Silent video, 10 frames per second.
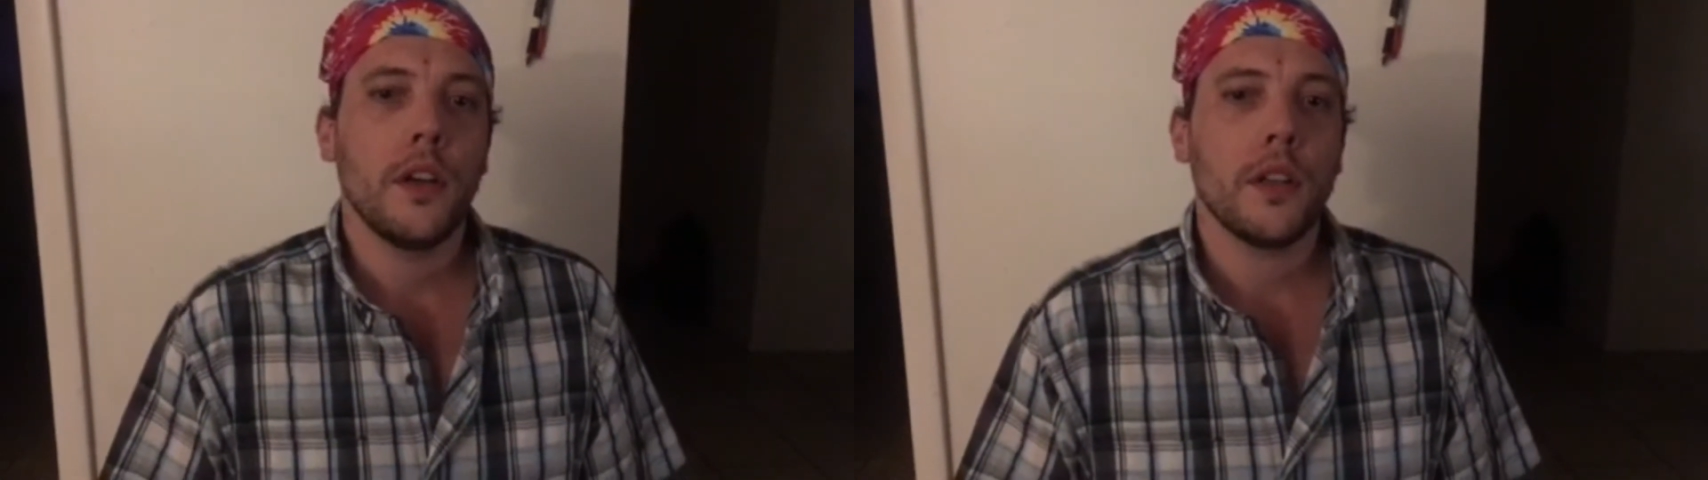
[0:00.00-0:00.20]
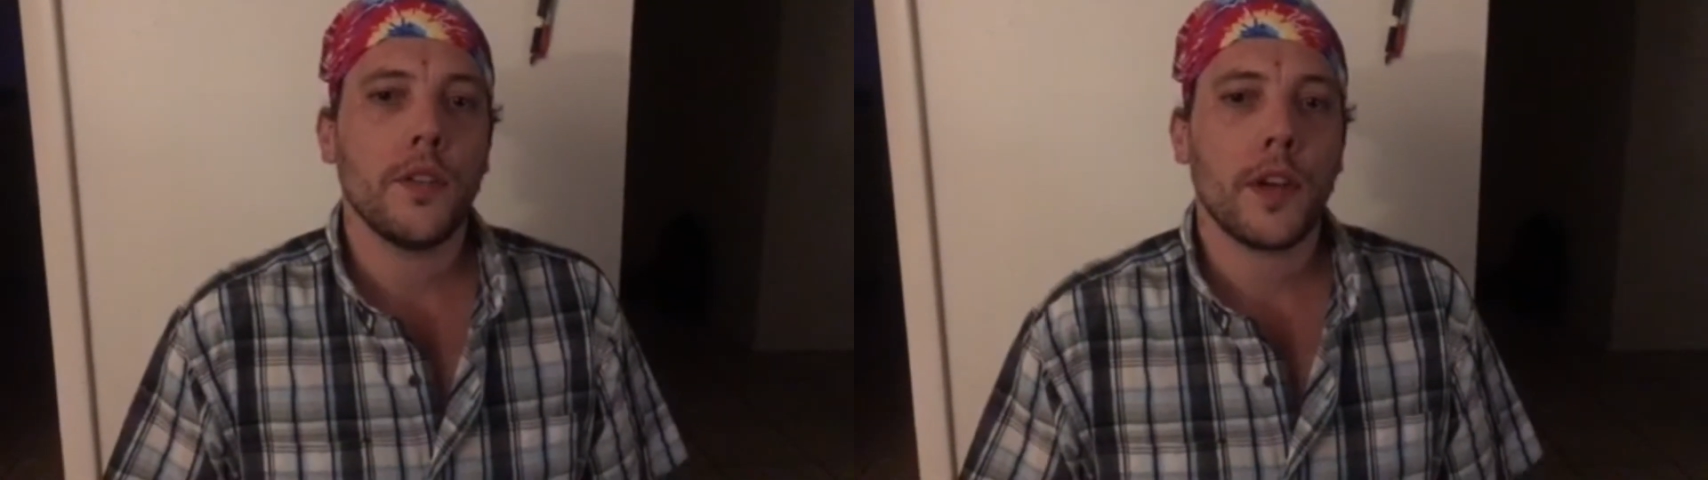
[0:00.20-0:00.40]

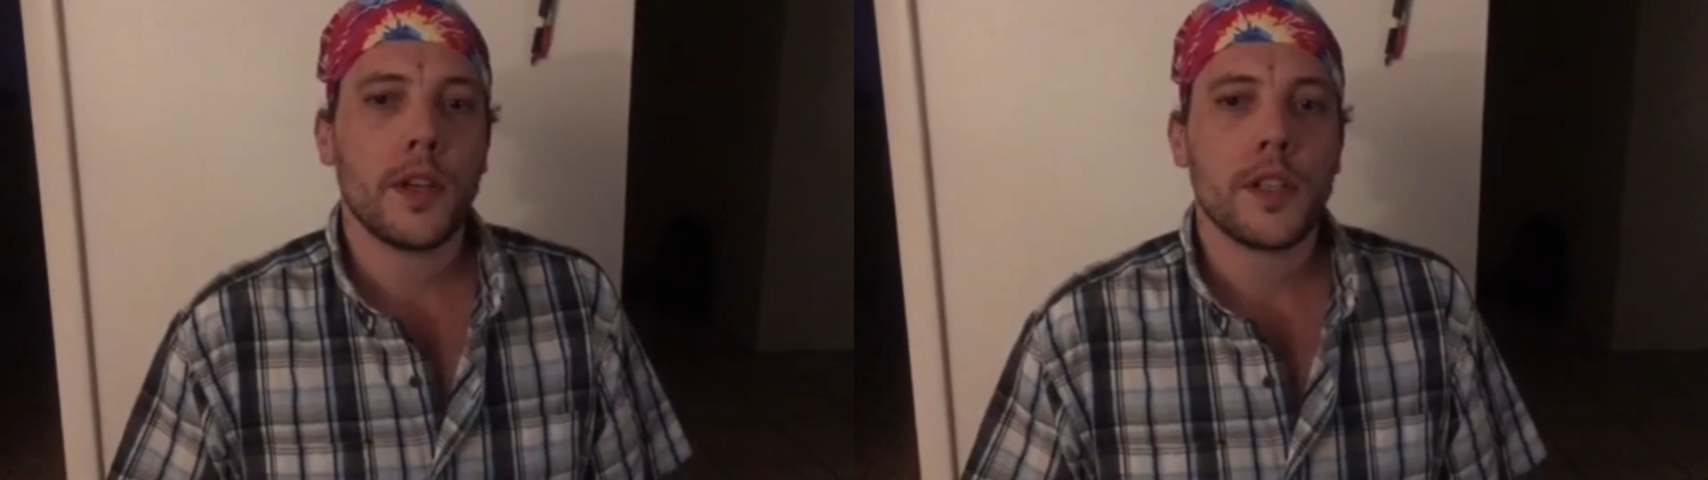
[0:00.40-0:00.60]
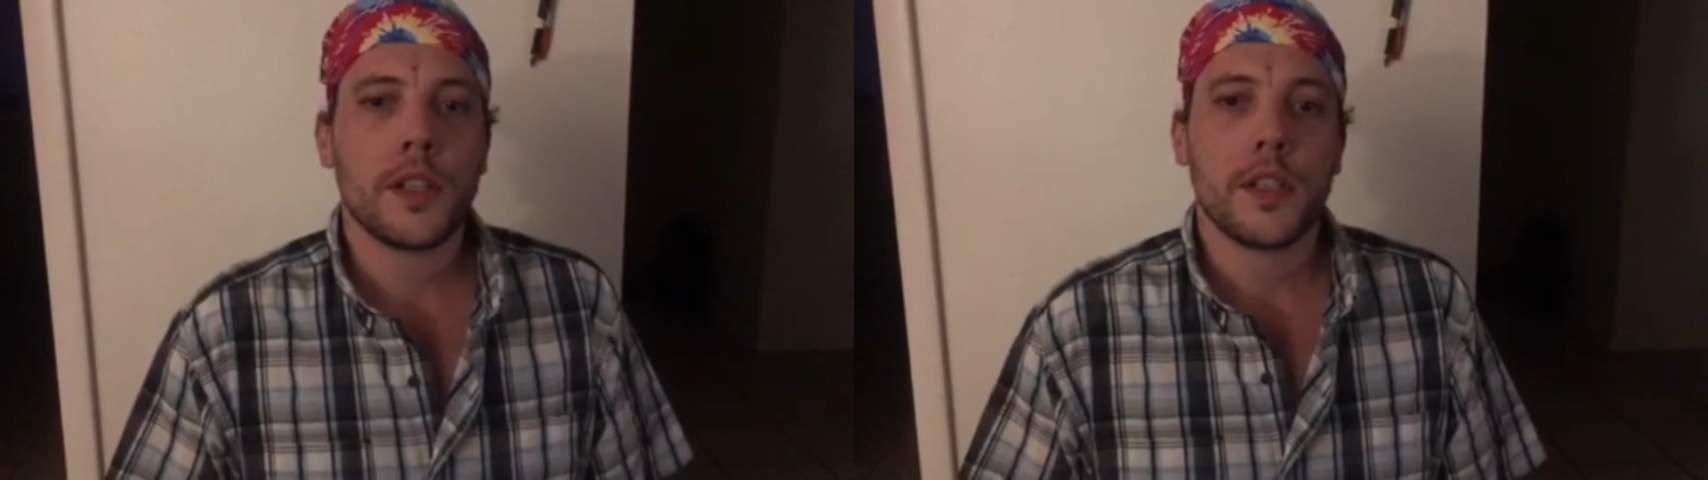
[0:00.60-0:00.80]
The
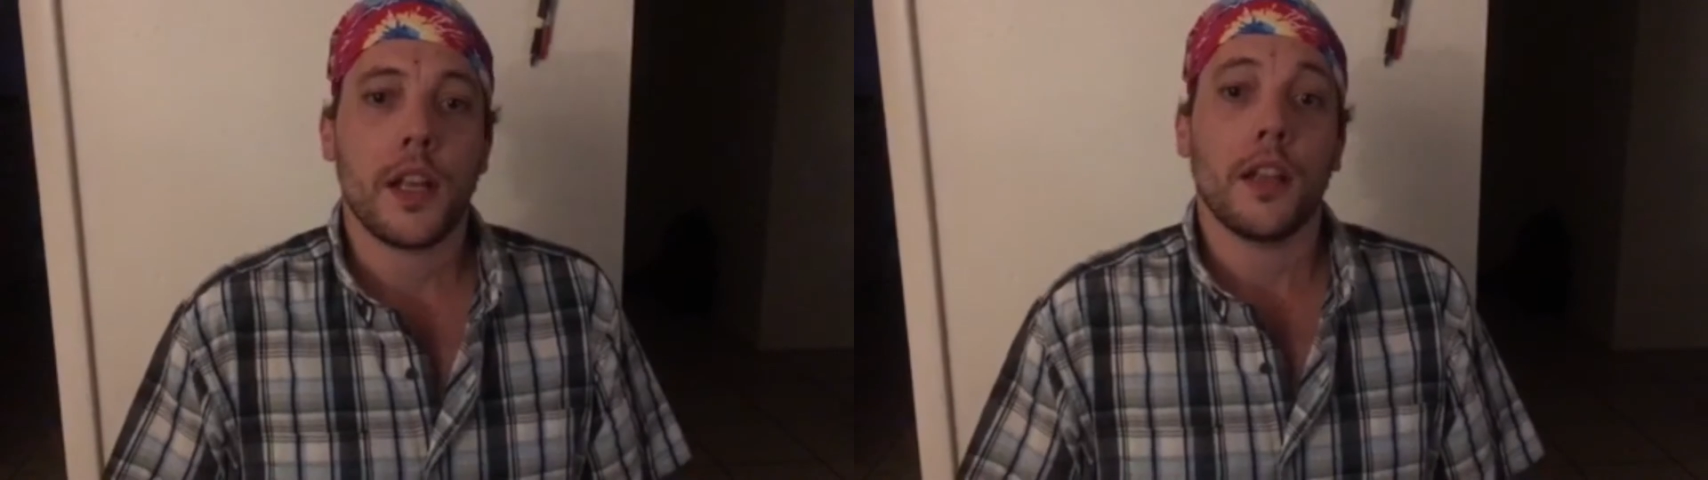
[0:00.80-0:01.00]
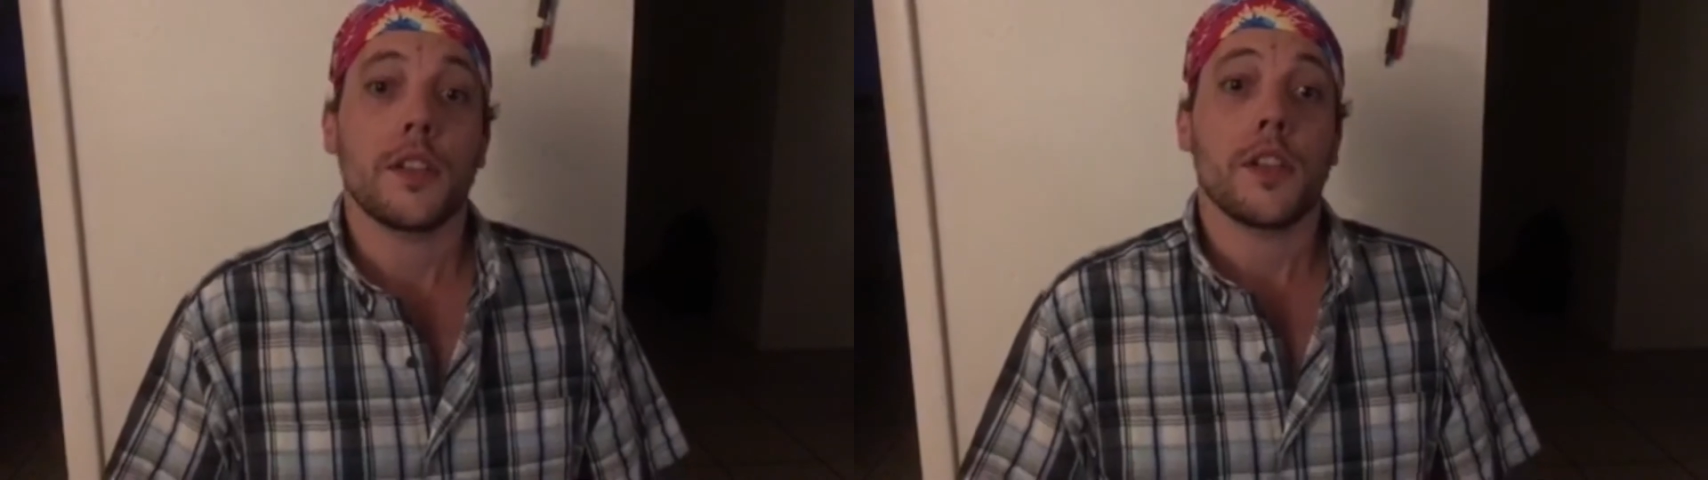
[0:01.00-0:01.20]

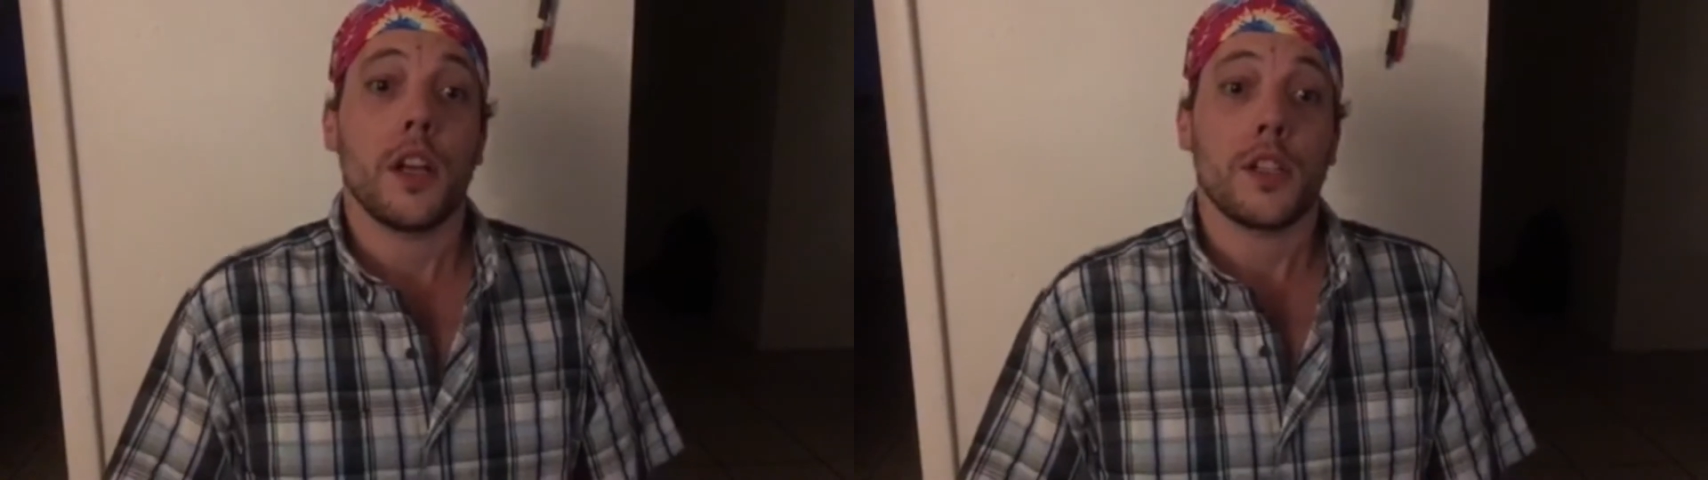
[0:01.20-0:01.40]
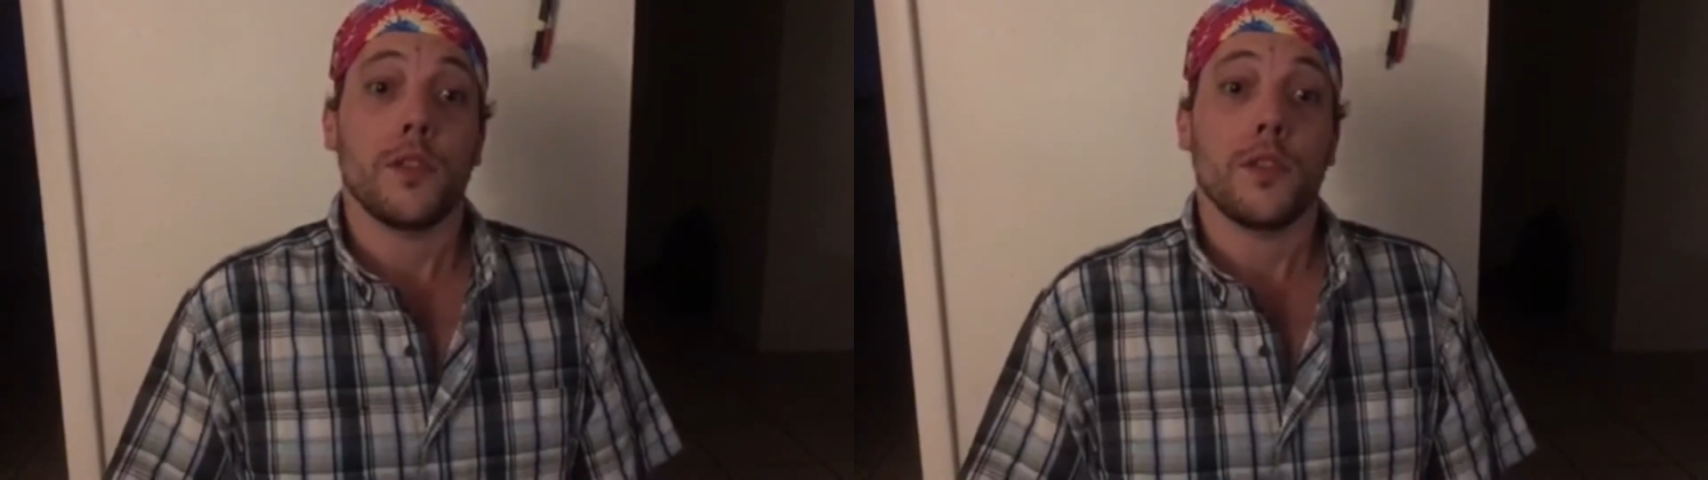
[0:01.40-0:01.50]
varicella zoster